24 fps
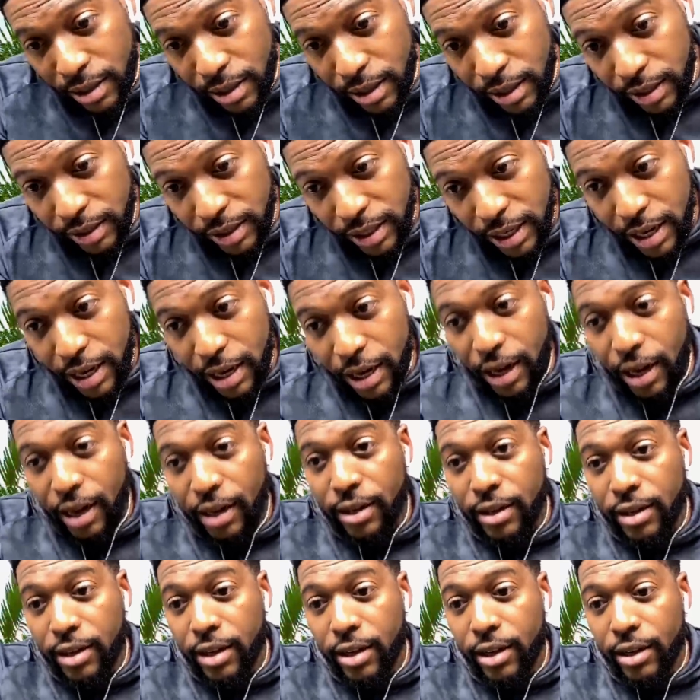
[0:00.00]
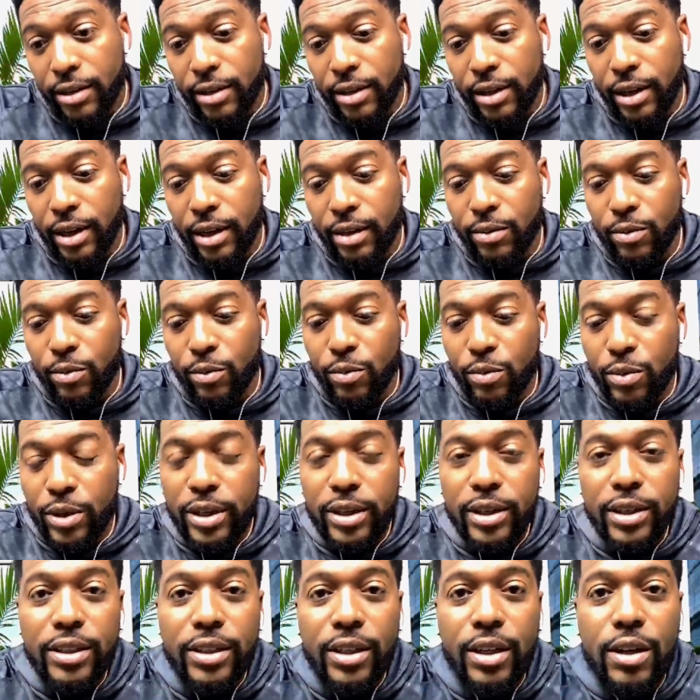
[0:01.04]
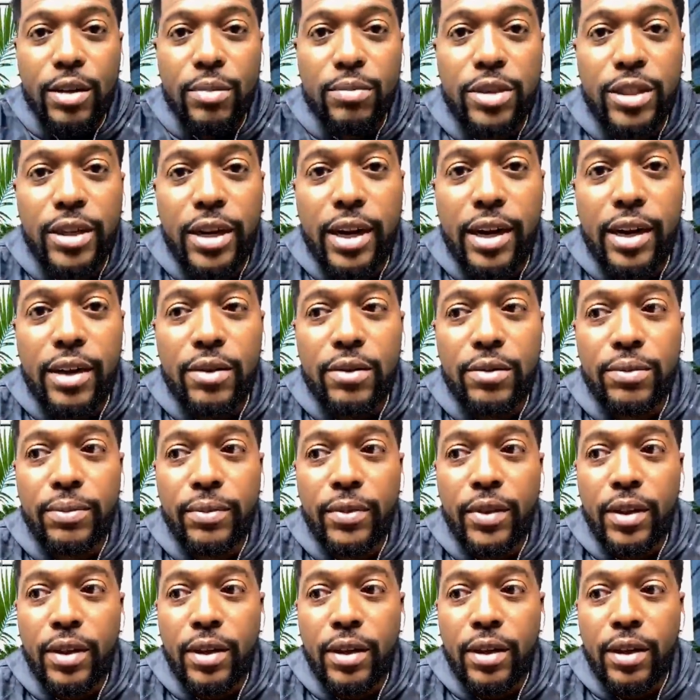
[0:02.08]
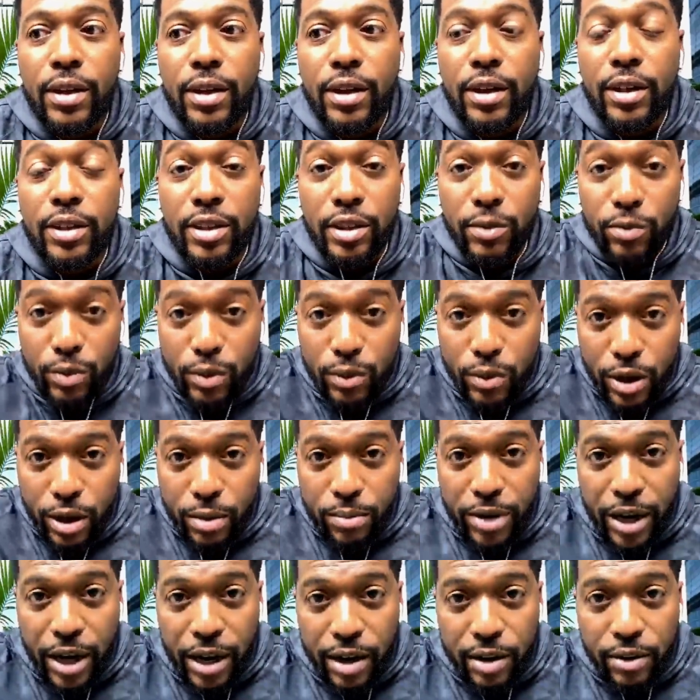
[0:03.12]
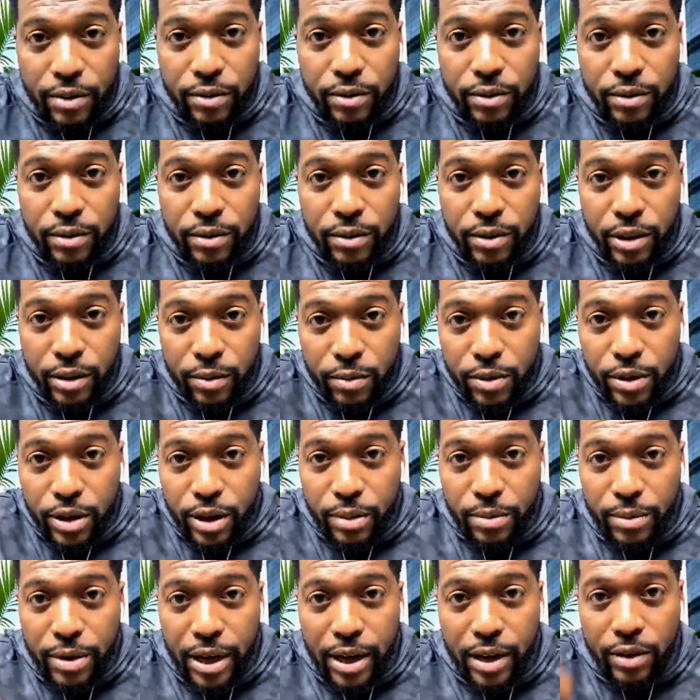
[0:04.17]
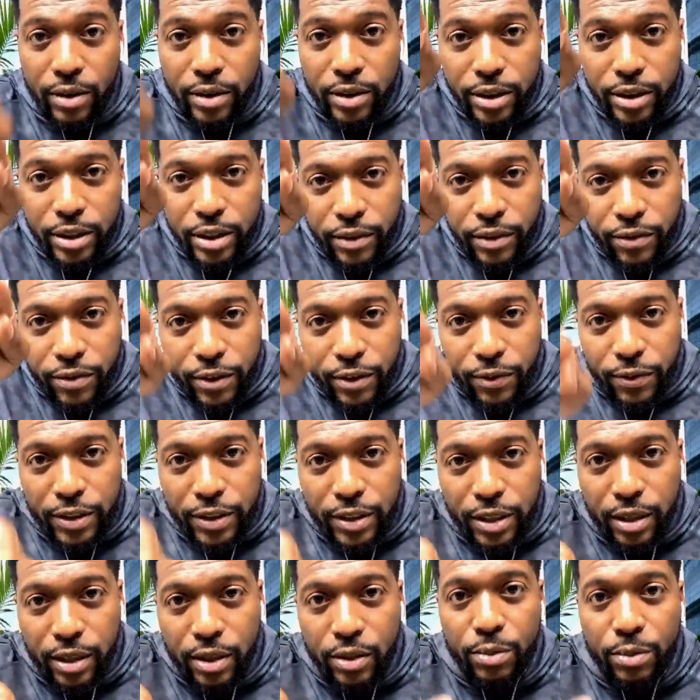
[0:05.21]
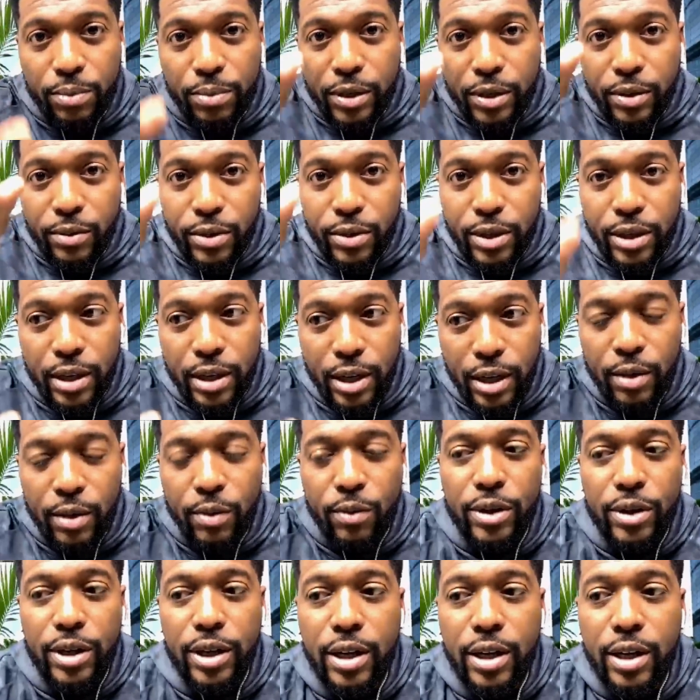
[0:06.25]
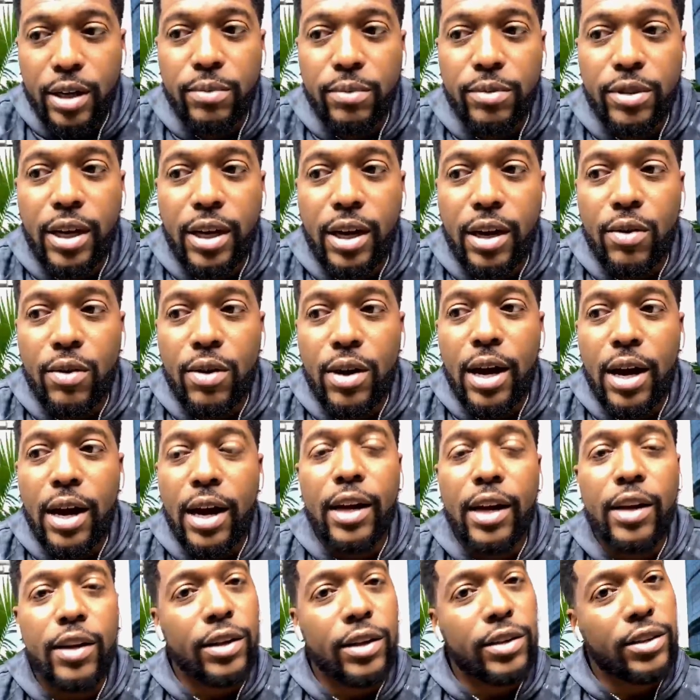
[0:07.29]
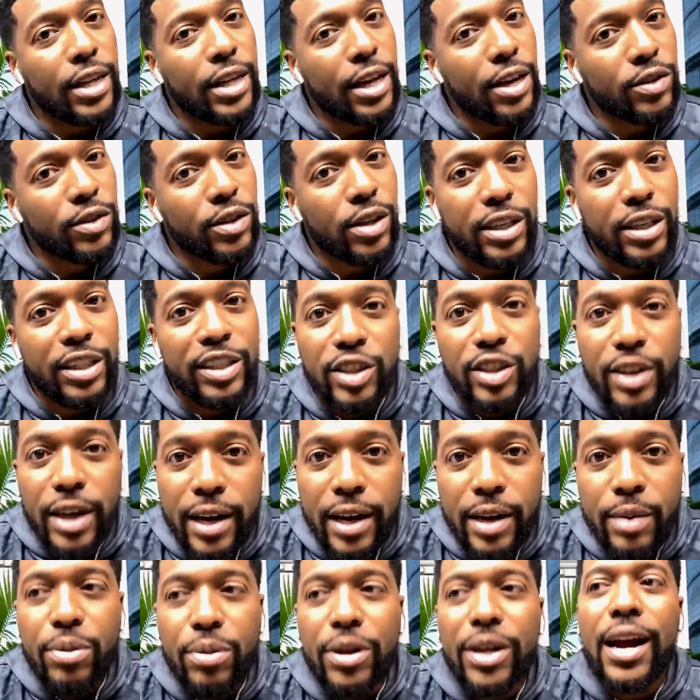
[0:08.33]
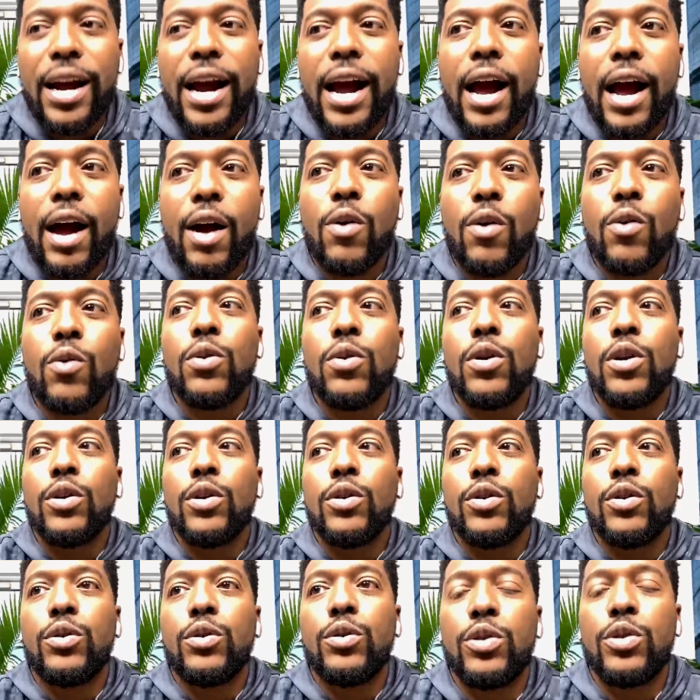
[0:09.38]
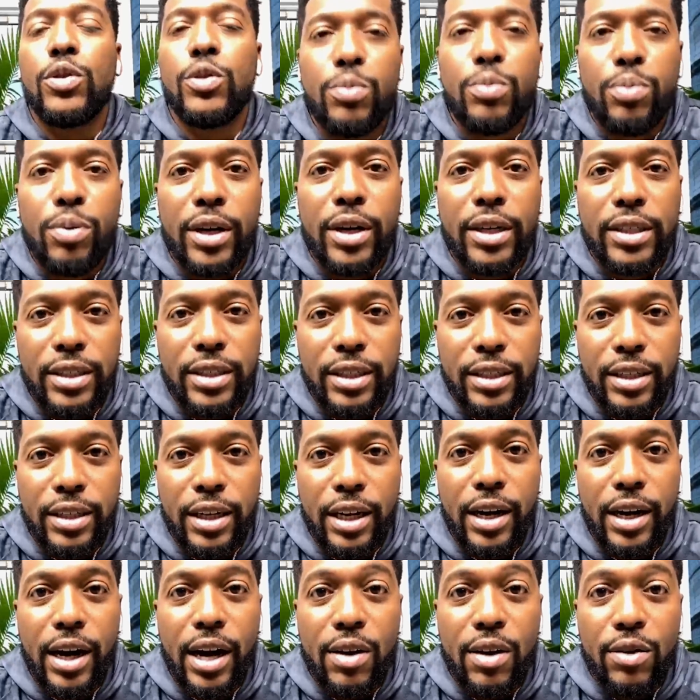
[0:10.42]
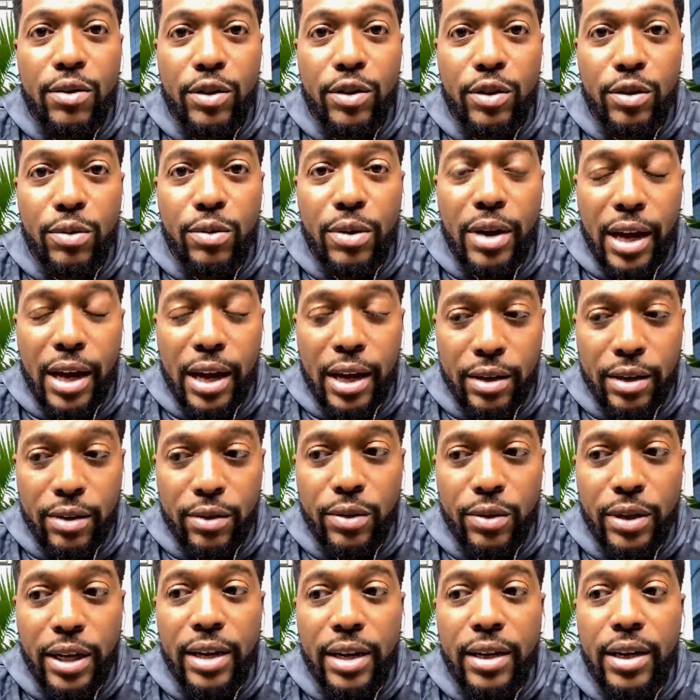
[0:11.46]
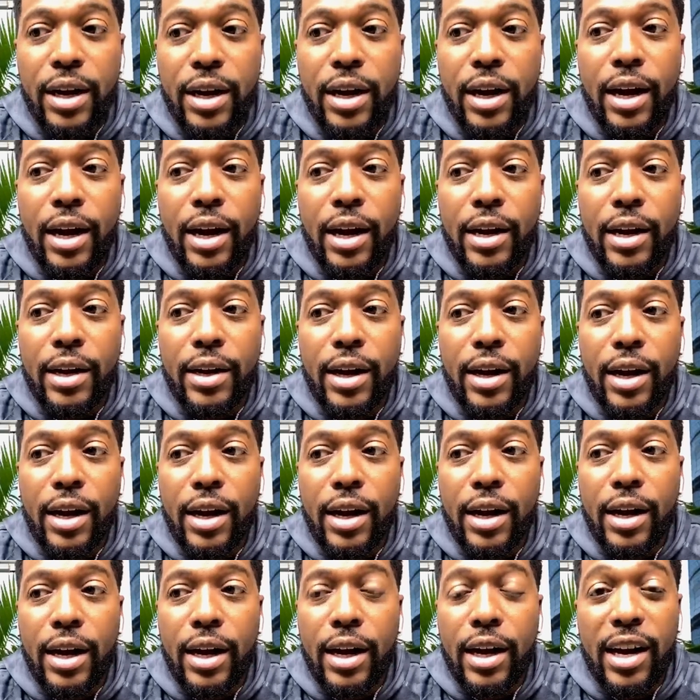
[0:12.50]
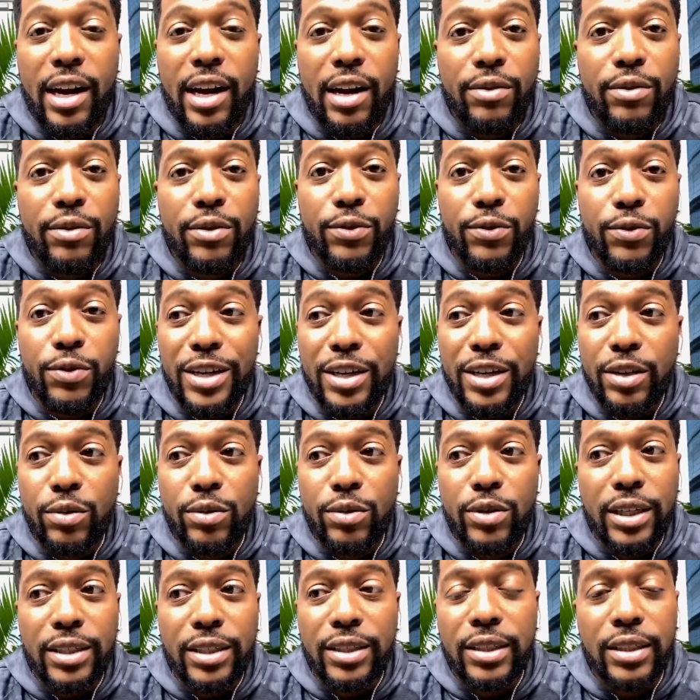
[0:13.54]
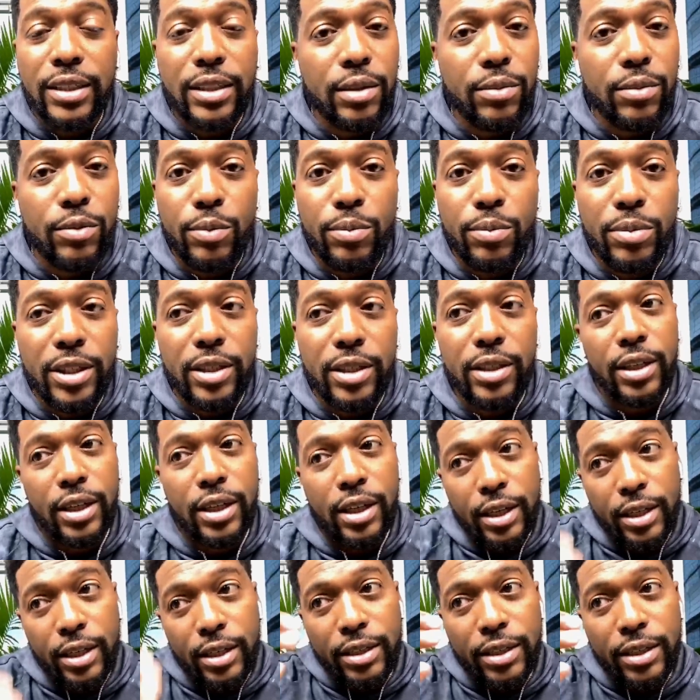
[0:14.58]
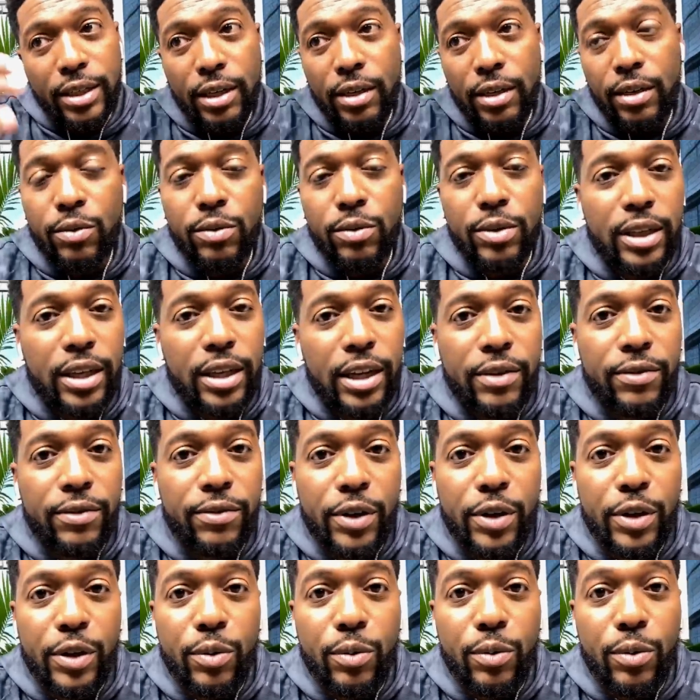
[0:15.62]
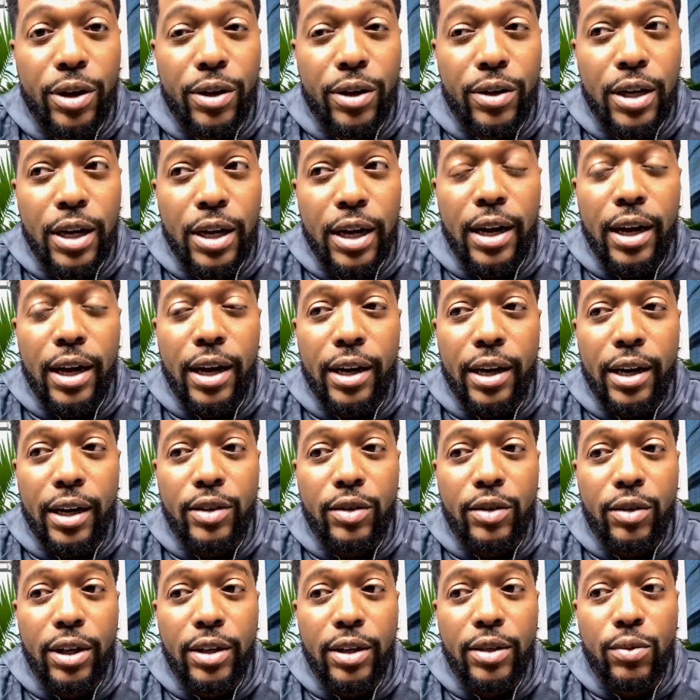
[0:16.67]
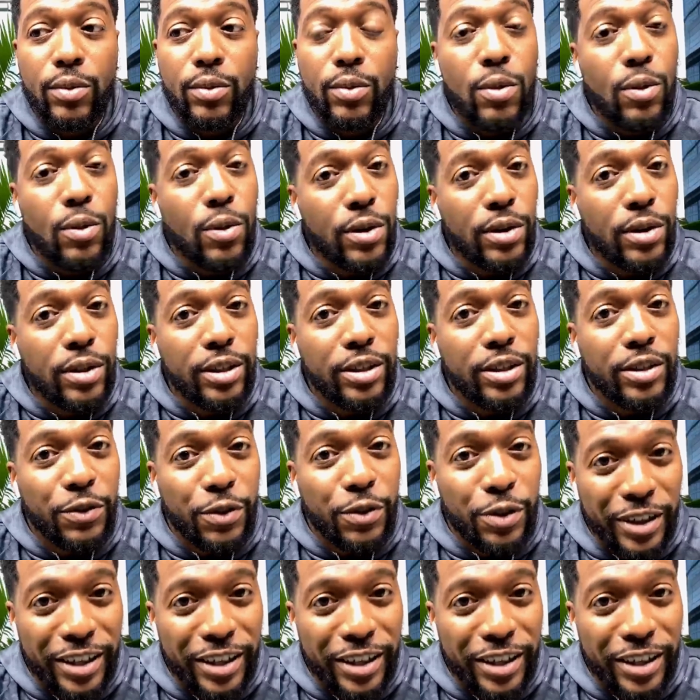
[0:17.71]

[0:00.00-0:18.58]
this, and, and and when this comes down, because it will come down, it will come down, just even if it's a little bit. When it when it comes down, it sounds cliche, but how do you process that? How do you handle that? And I, I have a friend who doesn't seem to be dealing with that very well. And I tried to warn this